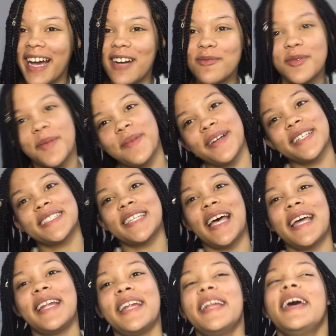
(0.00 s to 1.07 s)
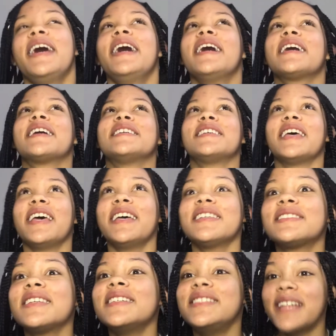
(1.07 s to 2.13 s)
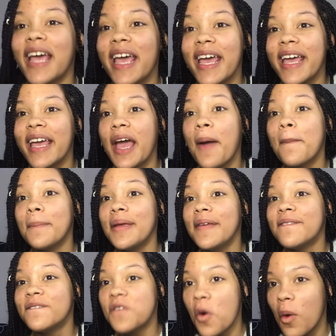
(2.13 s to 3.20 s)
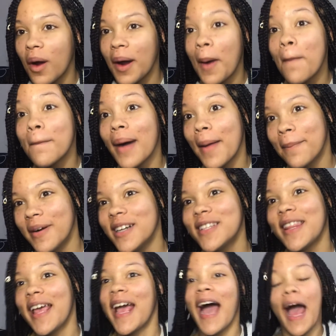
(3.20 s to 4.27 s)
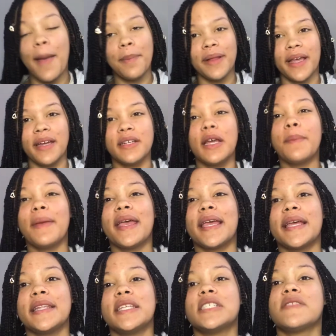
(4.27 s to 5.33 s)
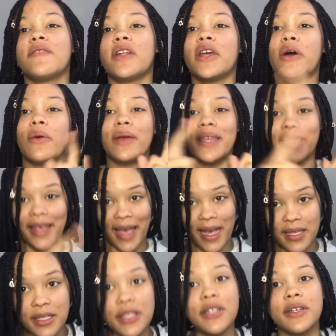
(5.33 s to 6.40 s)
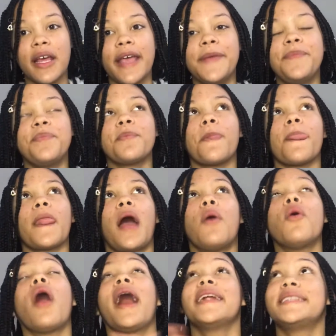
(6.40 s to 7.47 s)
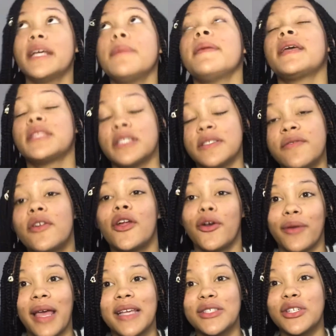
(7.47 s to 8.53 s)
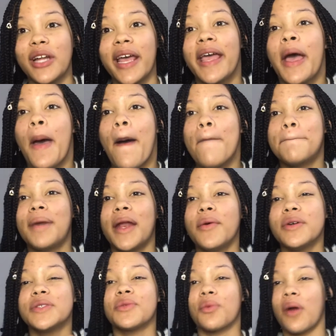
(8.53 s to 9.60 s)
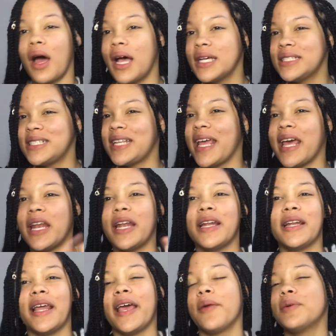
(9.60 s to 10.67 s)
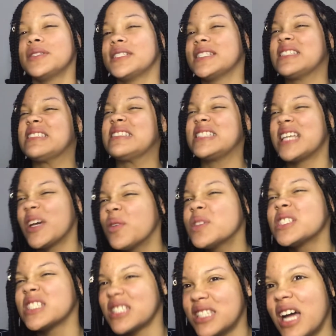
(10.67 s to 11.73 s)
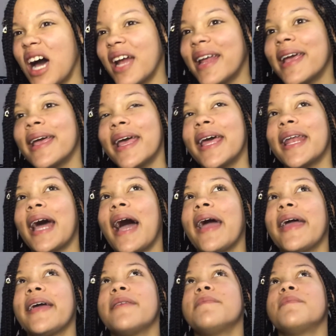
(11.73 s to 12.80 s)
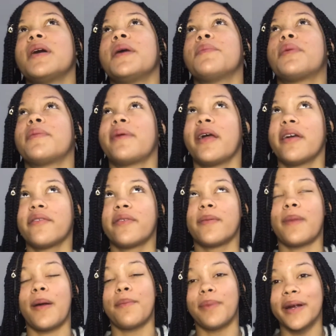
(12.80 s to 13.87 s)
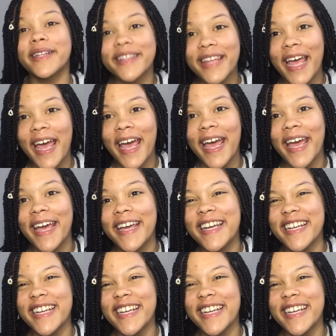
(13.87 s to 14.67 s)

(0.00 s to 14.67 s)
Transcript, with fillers: i'm super excited because it is the day before my birthday i planned on making this video yesterday well I did make this video yesterday but it was rushed and it was just it was just not it and I am preparing for my birthday